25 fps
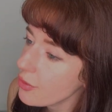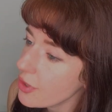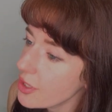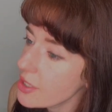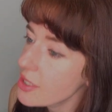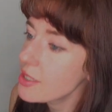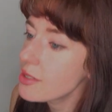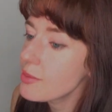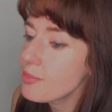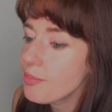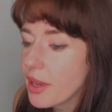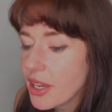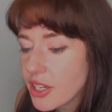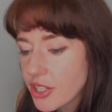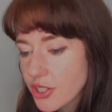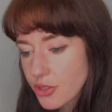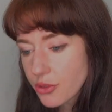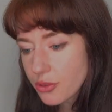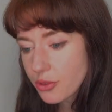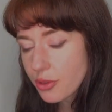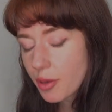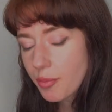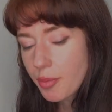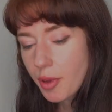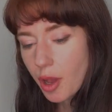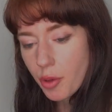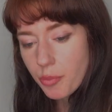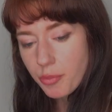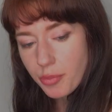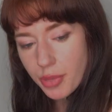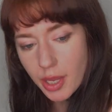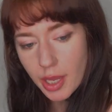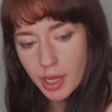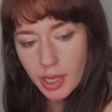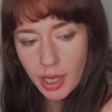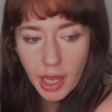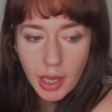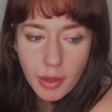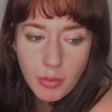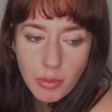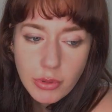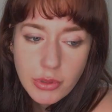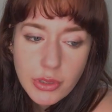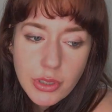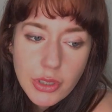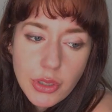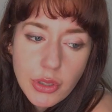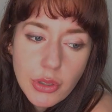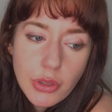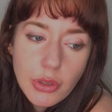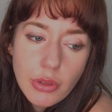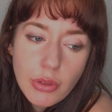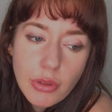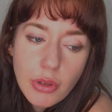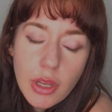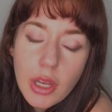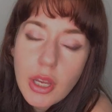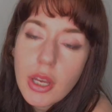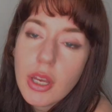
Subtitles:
and special about being able to